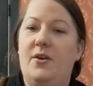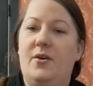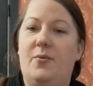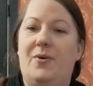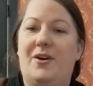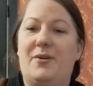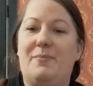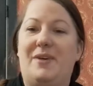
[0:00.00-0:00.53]

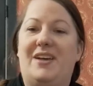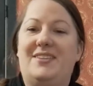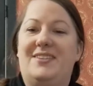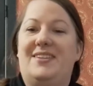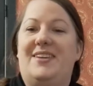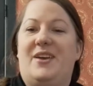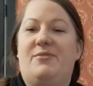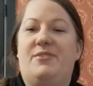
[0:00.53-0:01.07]
Welcome back to
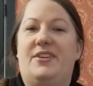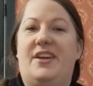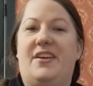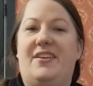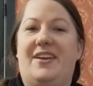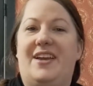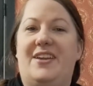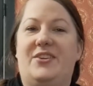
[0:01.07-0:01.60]
the Everyday
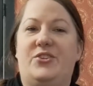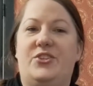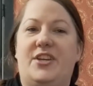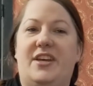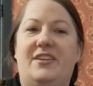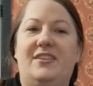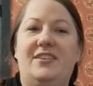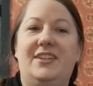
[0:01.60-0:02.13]
Arcana
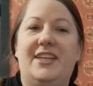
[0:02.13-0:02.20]
channel.